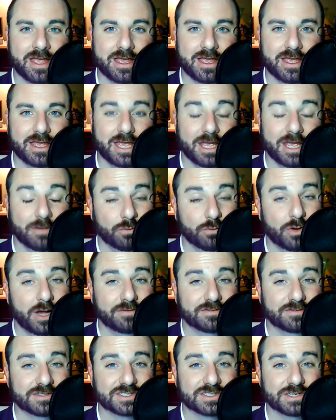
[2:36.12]
and we'll have
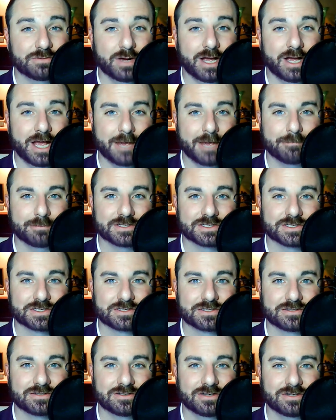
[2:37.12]
to see what happens.
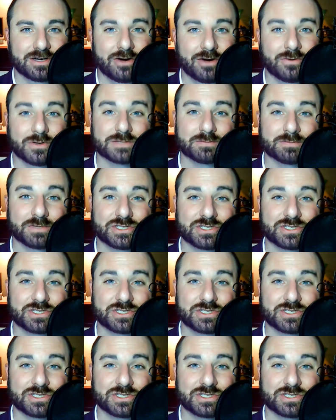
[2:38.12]
Always be